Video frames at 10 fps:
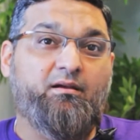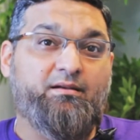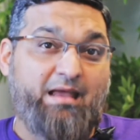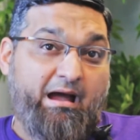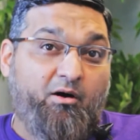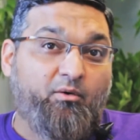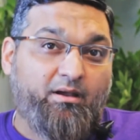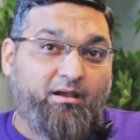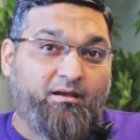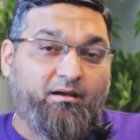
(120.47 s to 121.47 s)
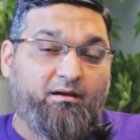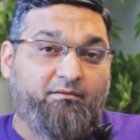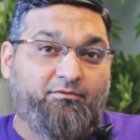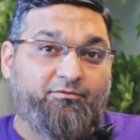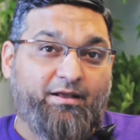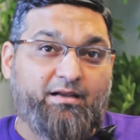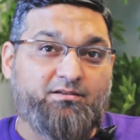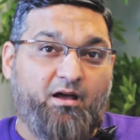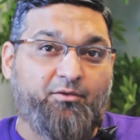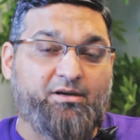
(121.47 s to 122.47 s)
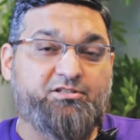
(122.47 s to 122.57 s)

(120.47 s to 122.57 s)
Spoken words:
now FedEx authorized